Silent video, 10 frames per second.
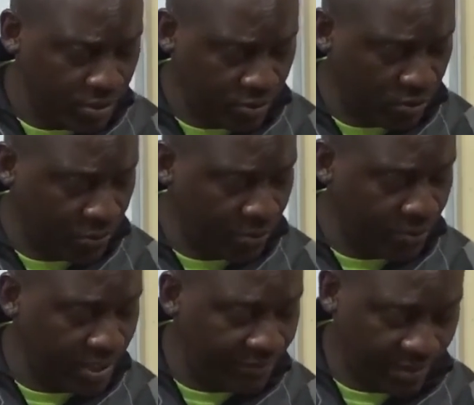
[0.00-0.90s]
So we
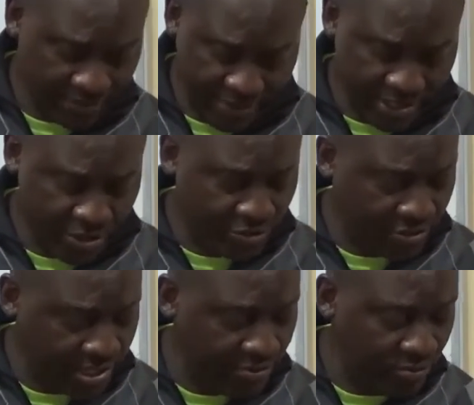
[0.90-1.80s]
would have covered
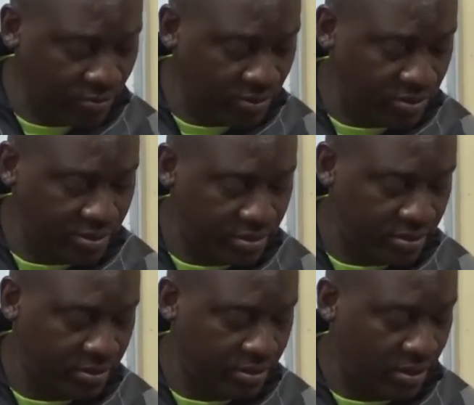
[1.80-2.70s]
3 rules
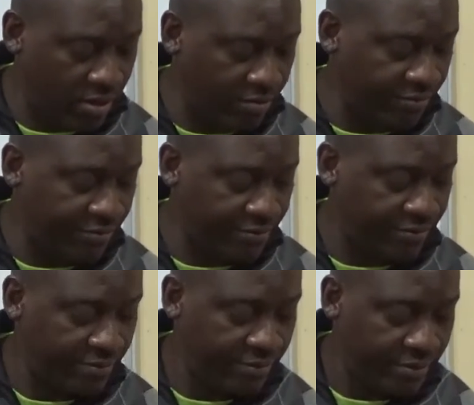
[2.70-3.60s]
of
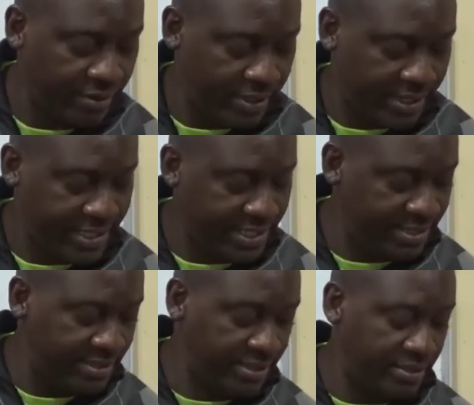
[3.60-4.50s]

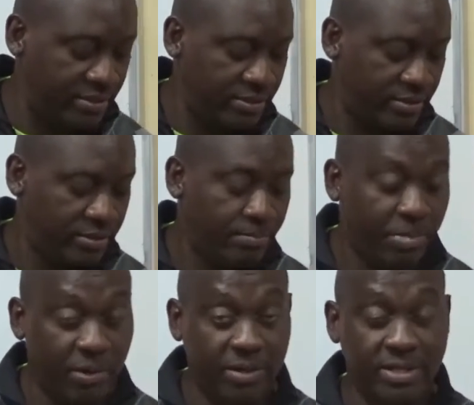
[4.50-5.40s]
indices,
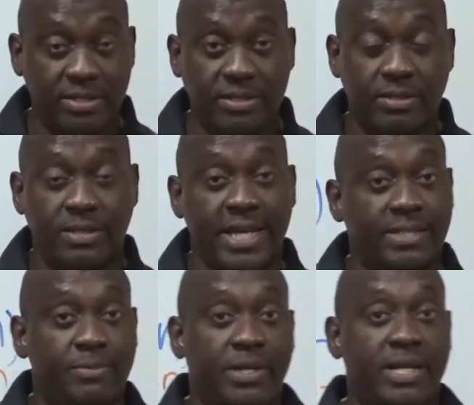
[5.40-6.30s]
powers,
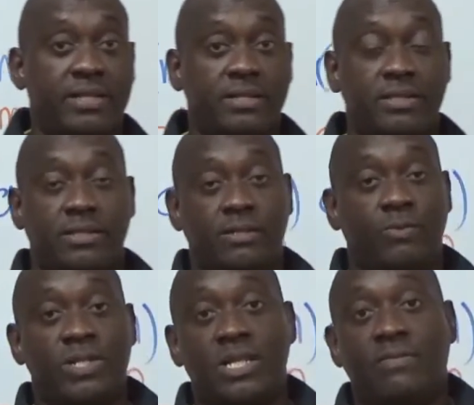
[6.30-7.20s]
exponents,
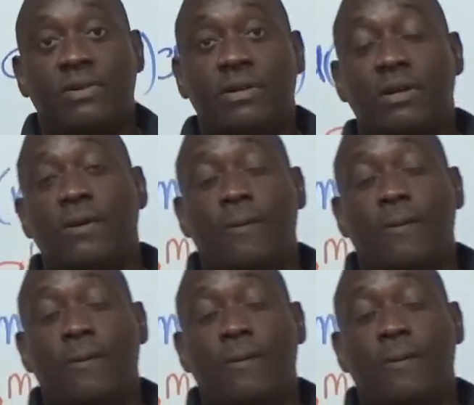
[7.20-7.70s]
whichever